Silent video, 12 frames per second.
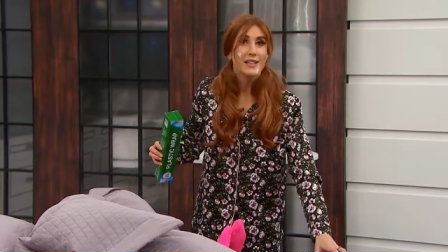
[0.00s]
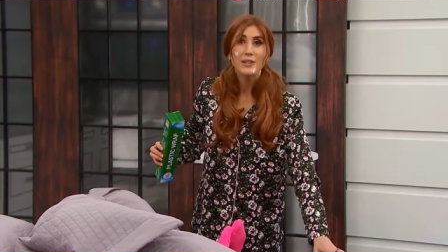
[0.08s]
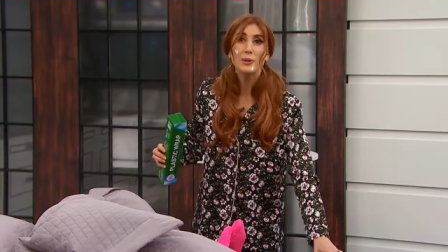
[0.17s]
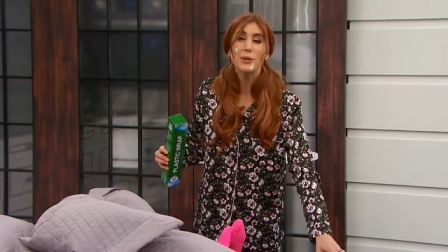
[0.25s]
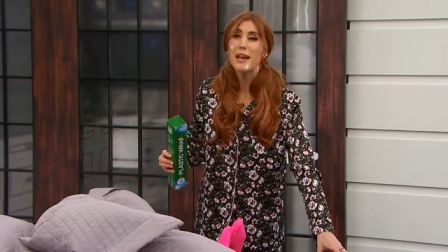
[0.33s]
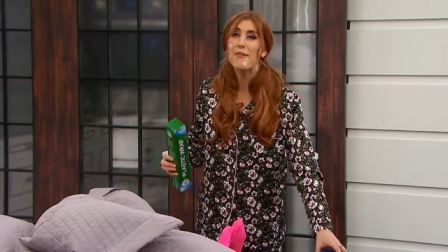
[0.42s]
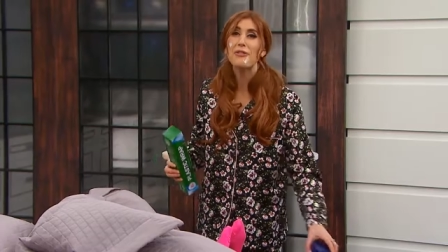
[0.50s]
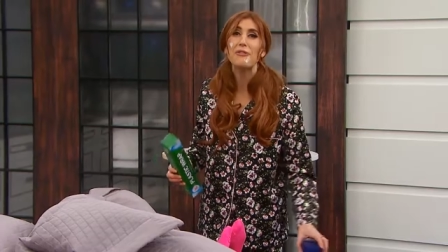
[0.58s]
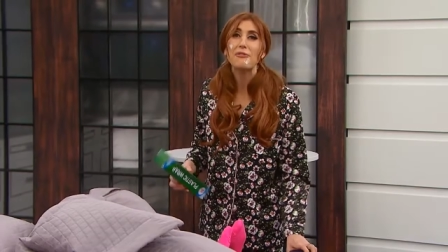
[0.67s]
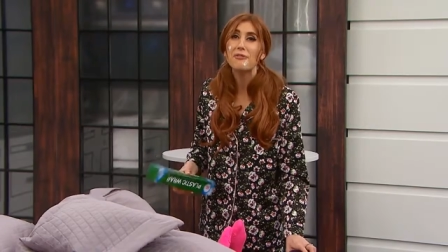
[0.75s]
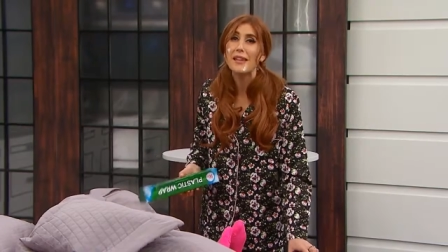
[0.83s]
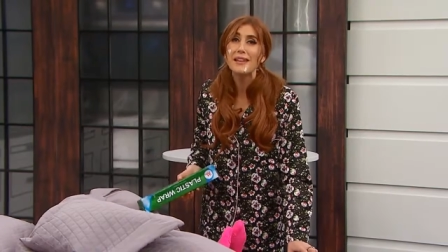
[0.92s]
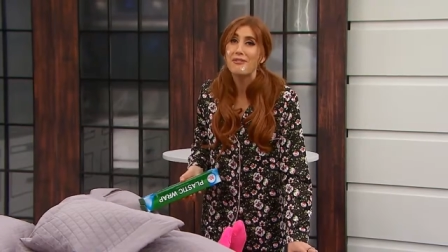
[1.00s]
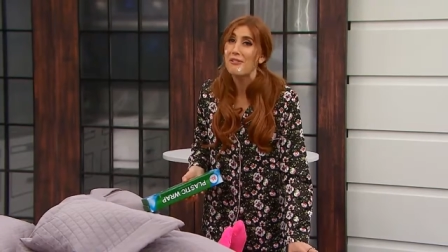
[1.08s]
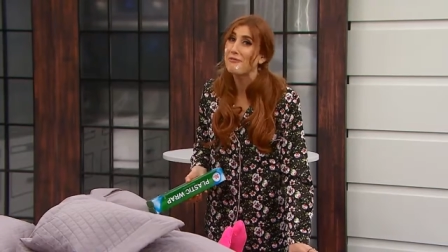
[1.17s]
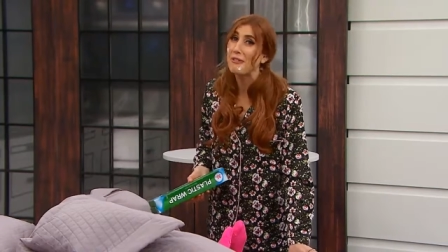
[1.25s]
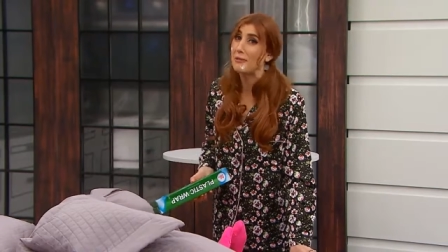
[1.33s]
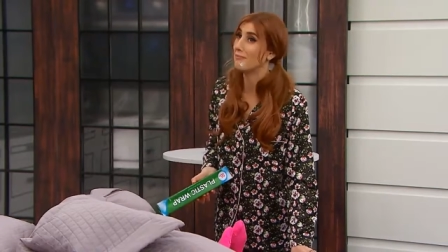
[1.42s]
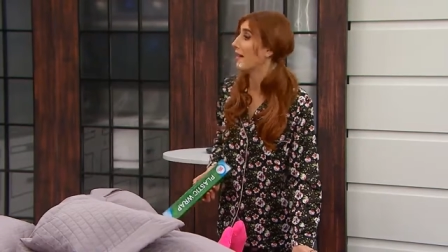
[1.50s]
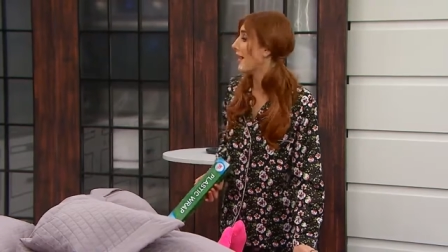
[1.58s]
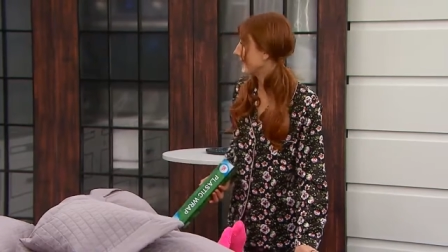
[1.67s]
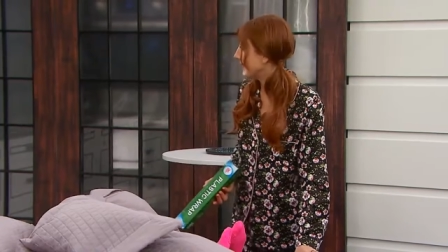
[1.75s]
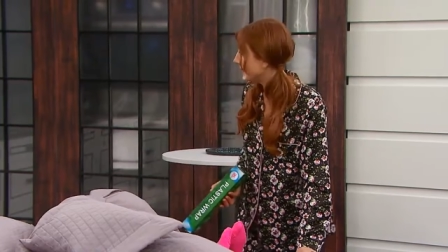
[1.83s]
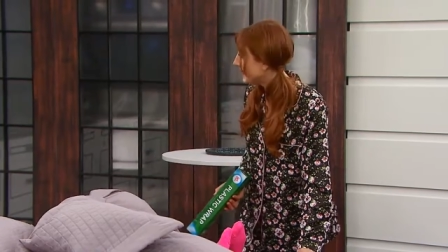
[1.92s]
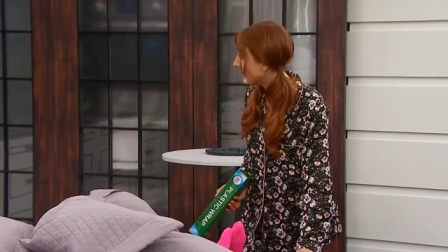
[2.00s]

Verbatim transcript: You're gonna have the feet of a foot model.